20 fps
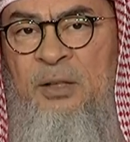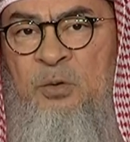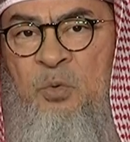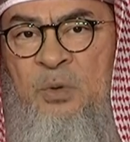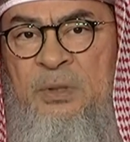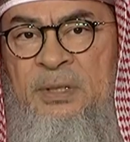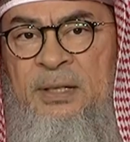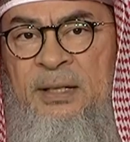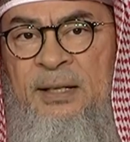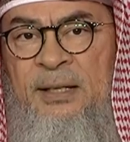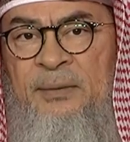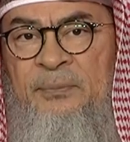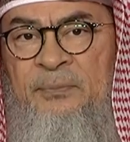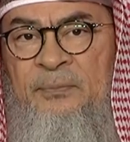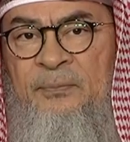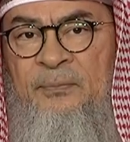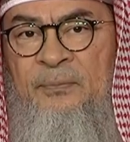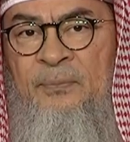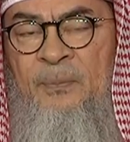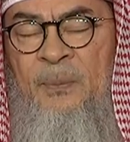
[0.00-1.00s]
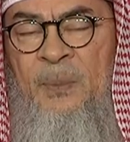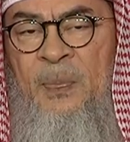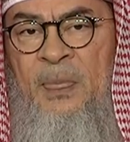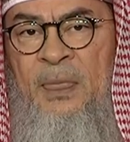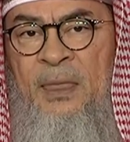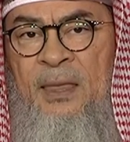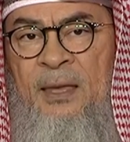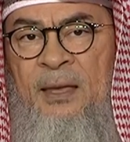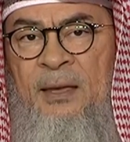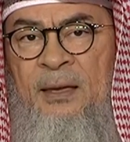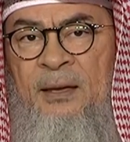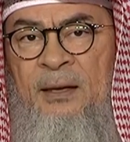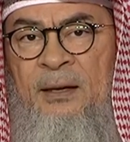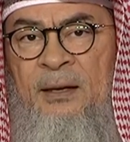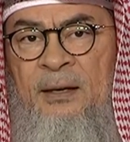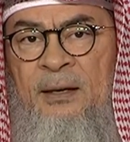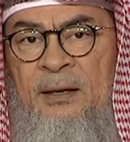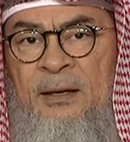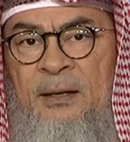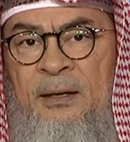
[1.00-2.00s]
wassalam.
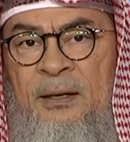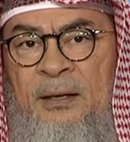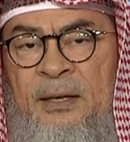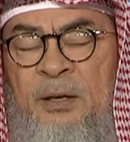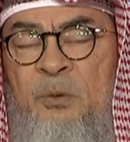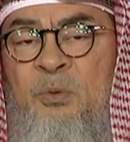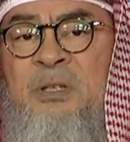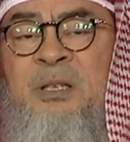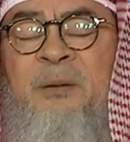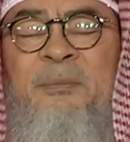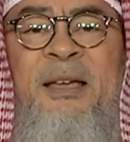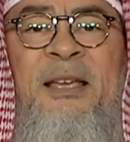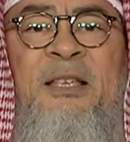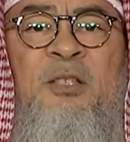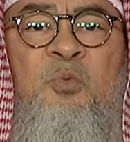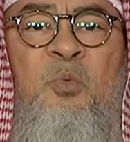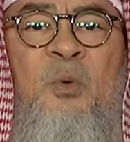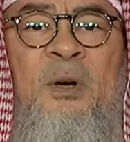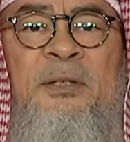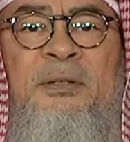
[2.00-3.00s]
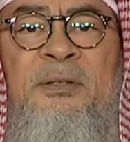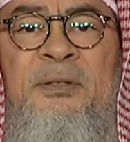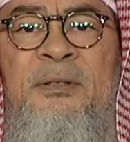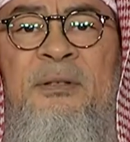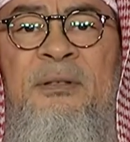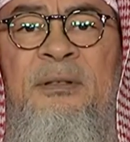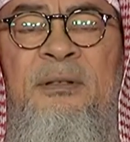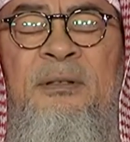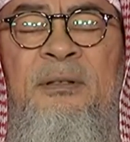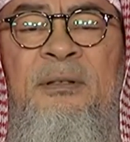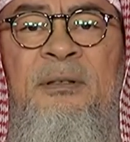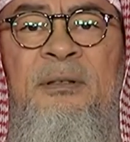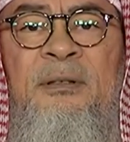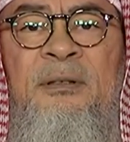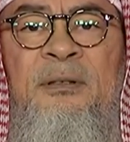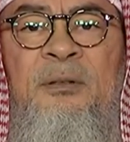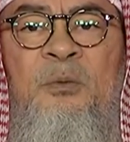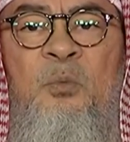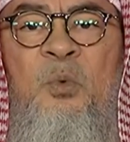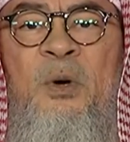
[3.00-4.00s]
He was amazed once
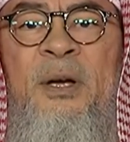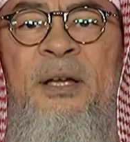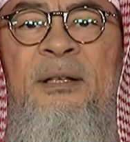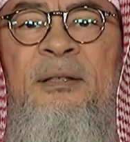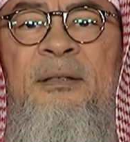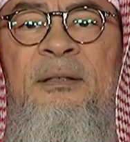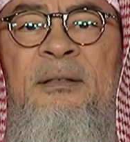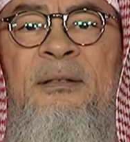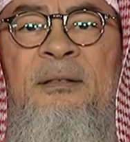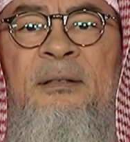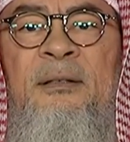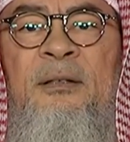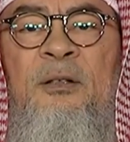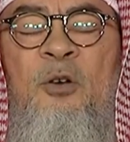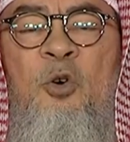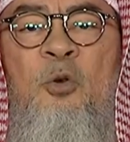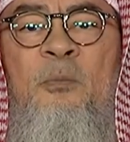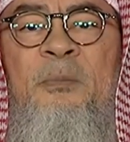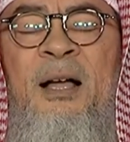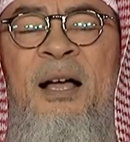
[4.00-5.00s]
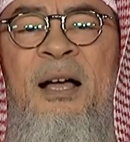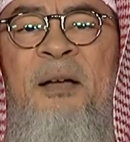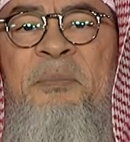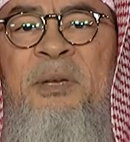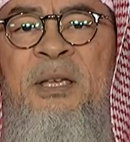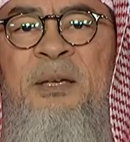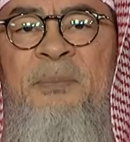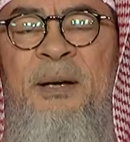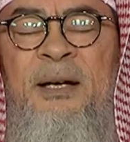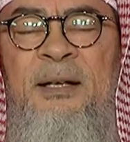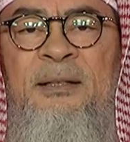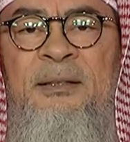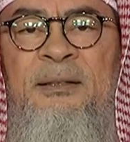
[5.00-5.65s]
when Umm Habiba,